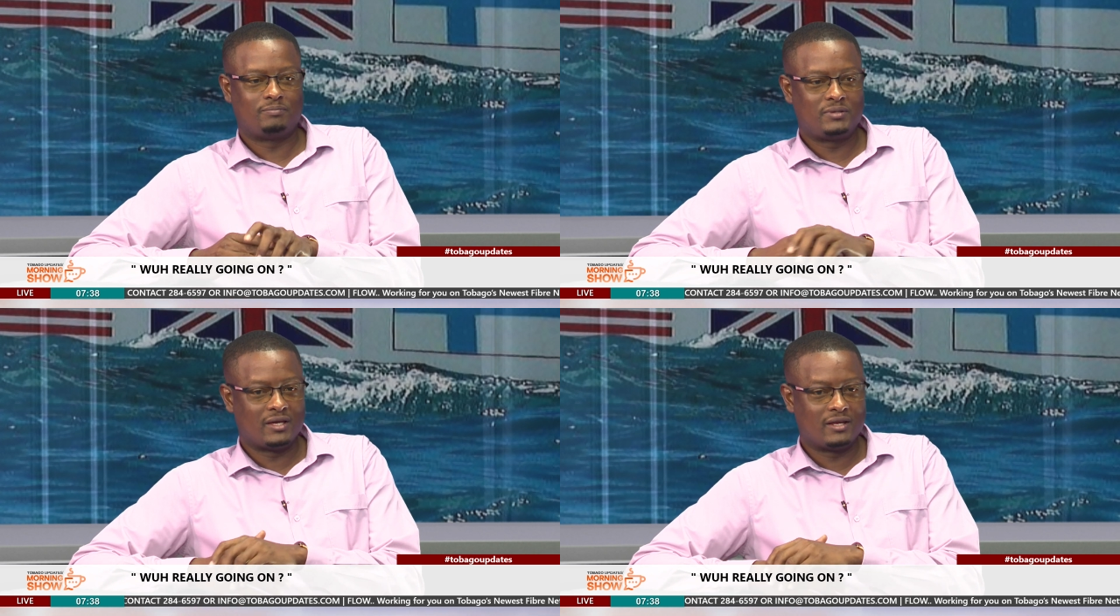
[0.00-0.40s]

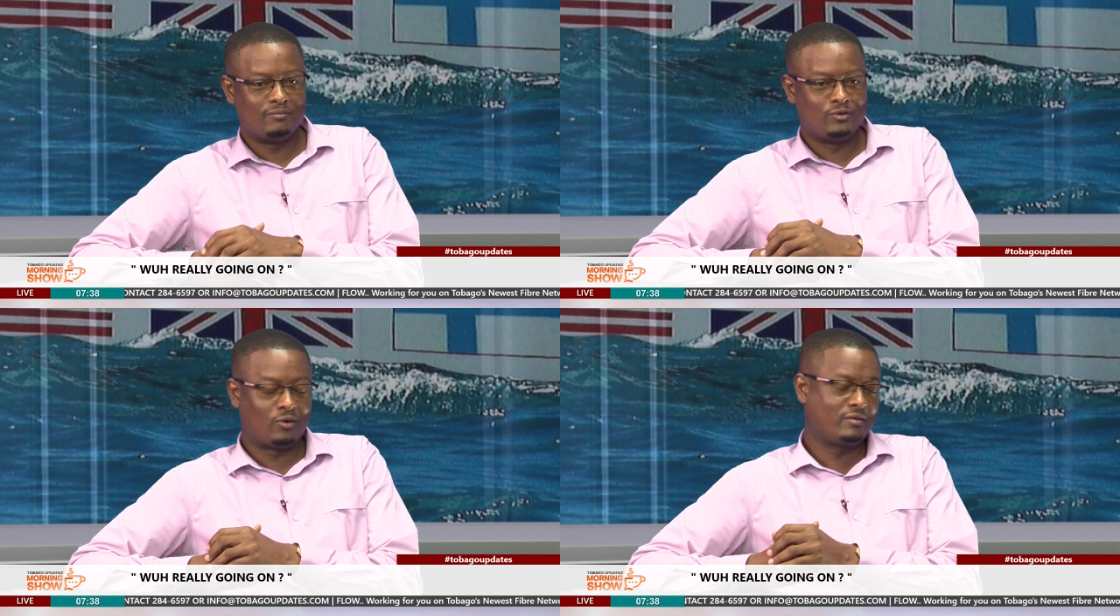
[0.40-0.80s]
PNM
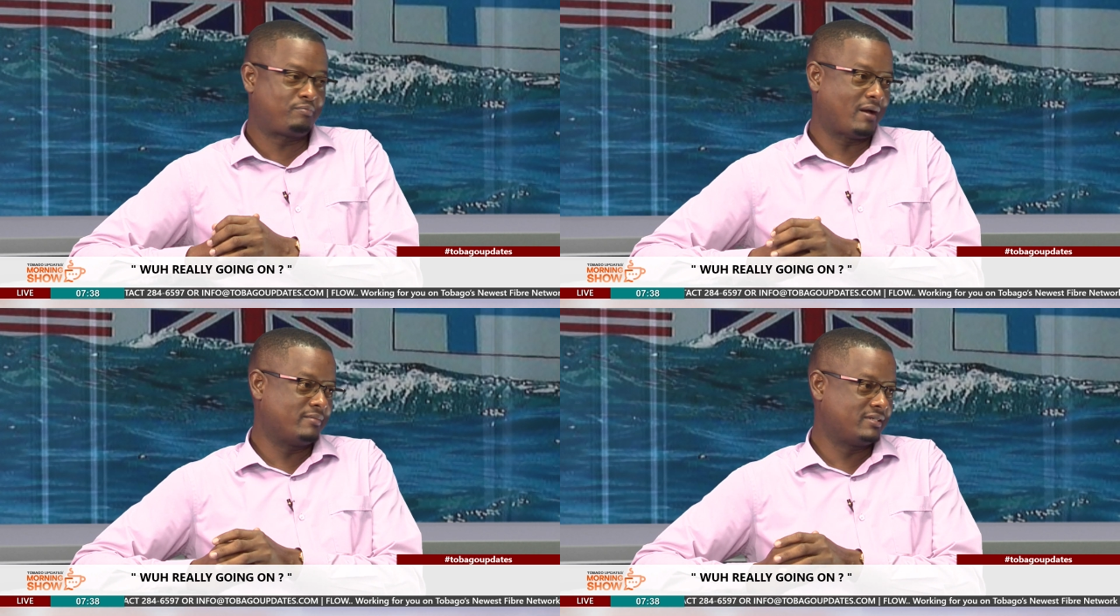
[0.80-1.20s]
nor the
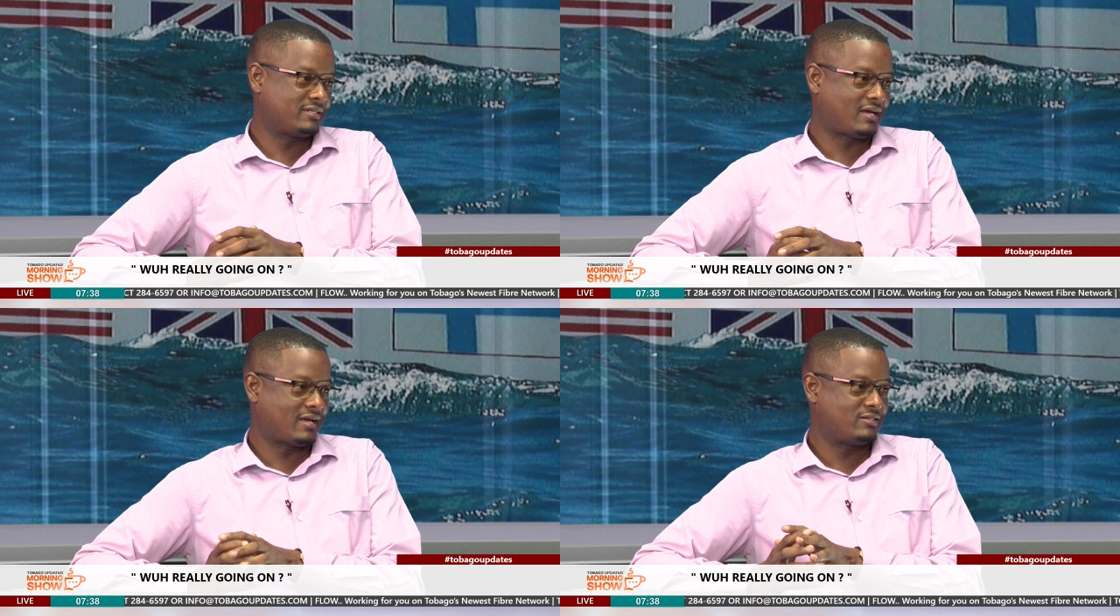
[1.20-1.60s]
Prime
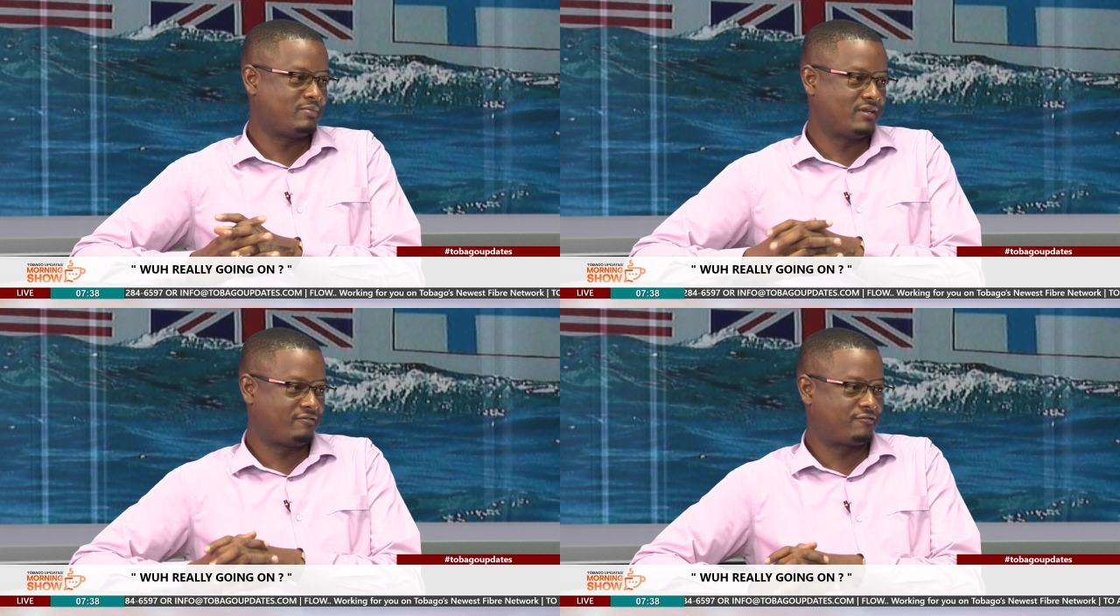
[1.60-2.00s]
Minister has
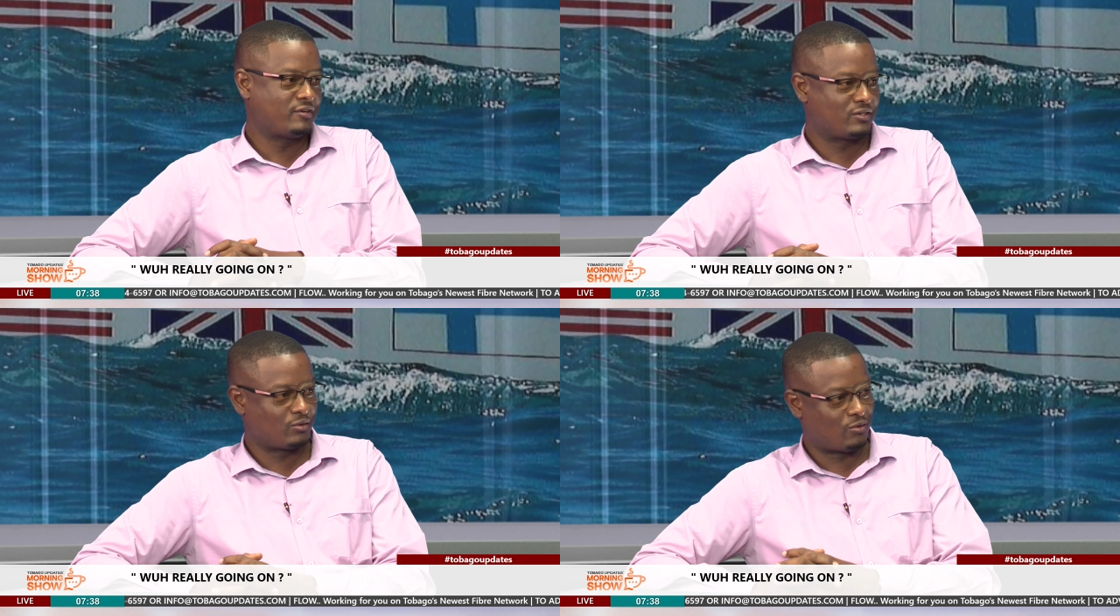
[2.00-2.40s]
been
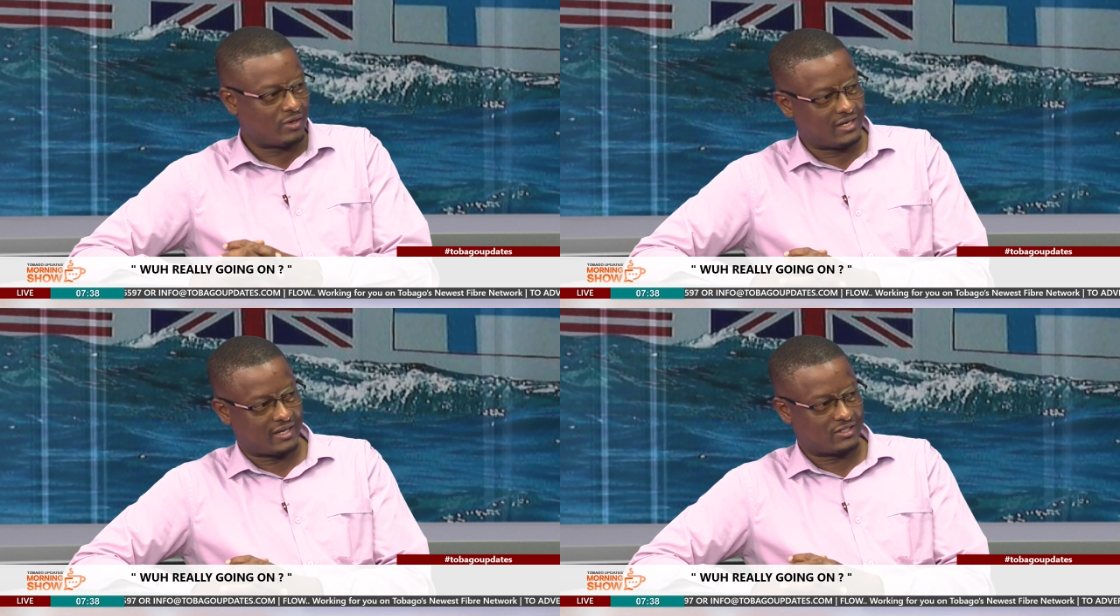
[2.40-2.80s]
afraid to
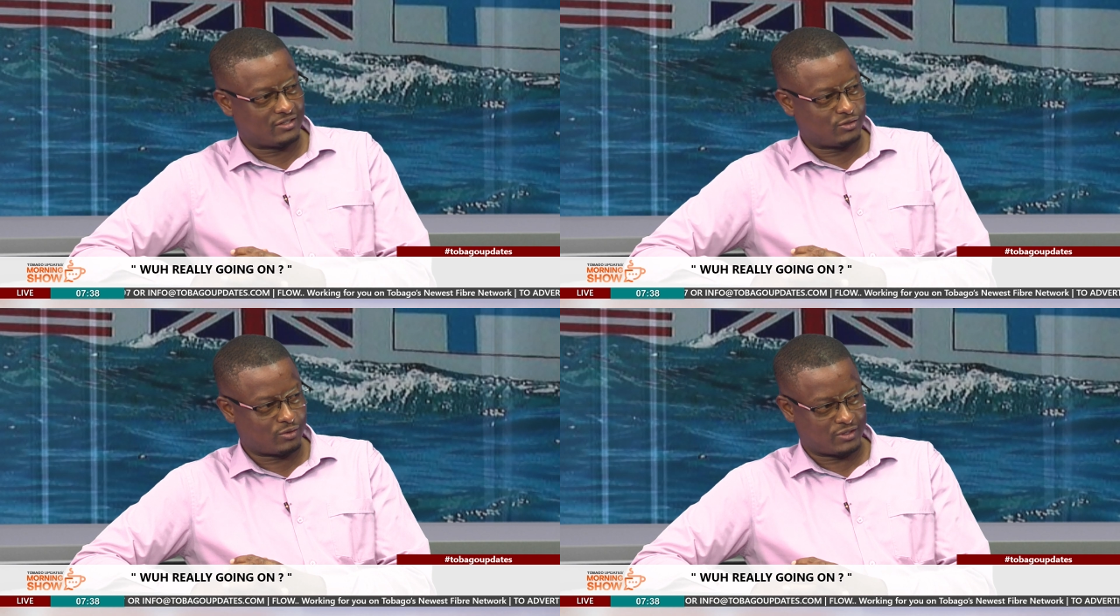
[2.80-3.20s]
call
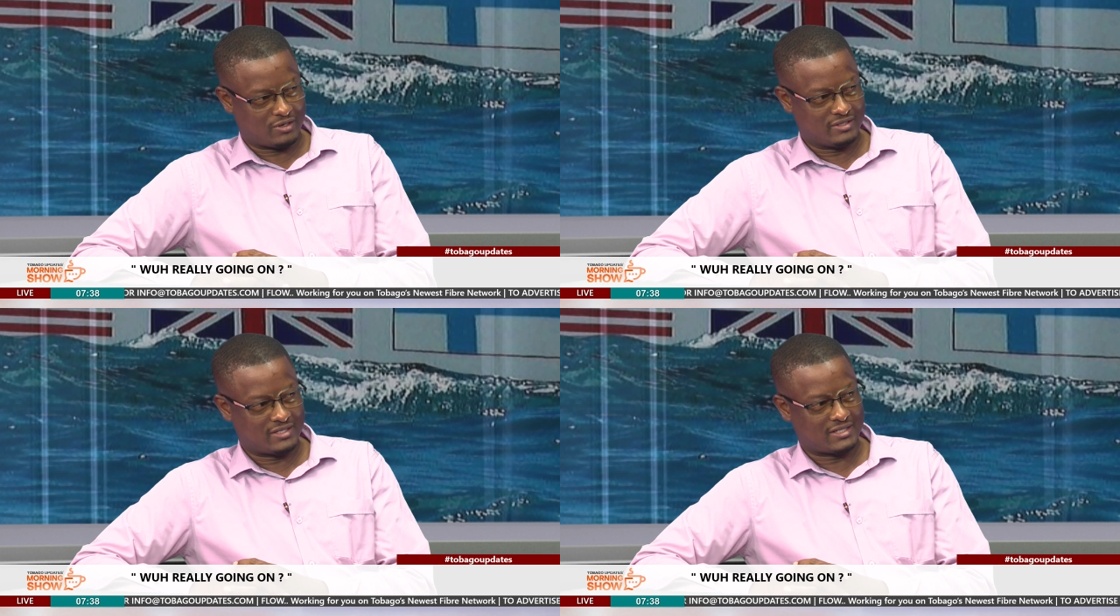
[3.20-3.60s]
elections or to
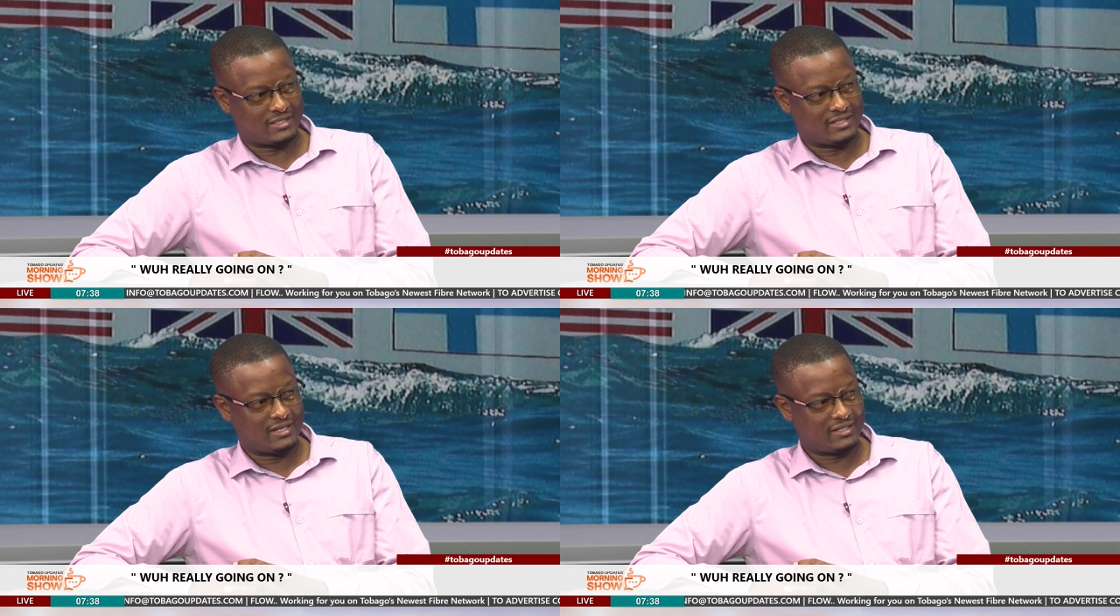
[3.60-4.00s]
contest
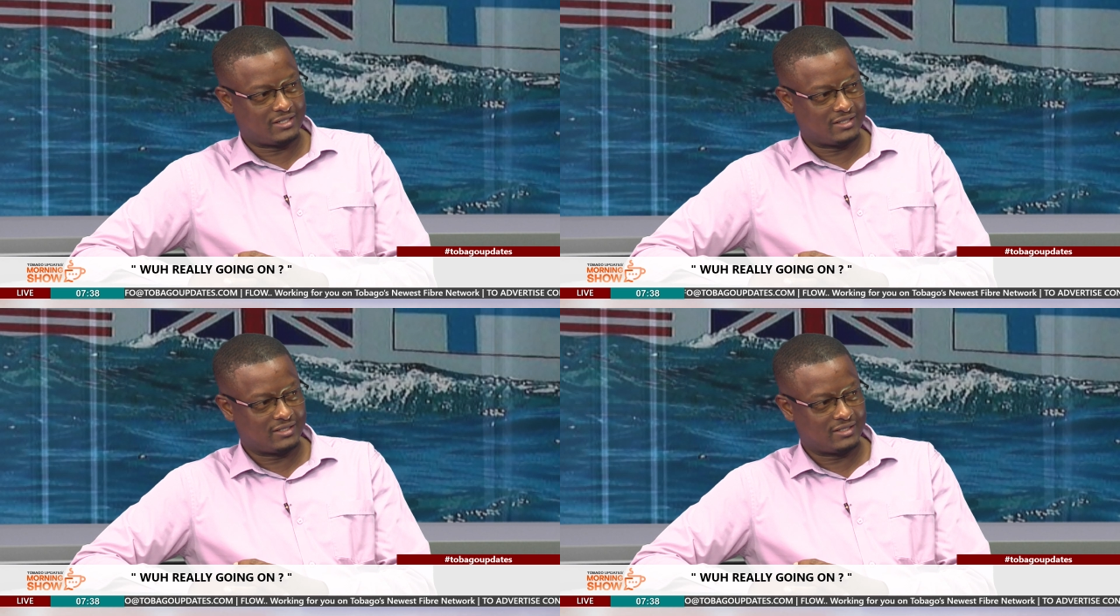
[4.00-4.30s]
an election.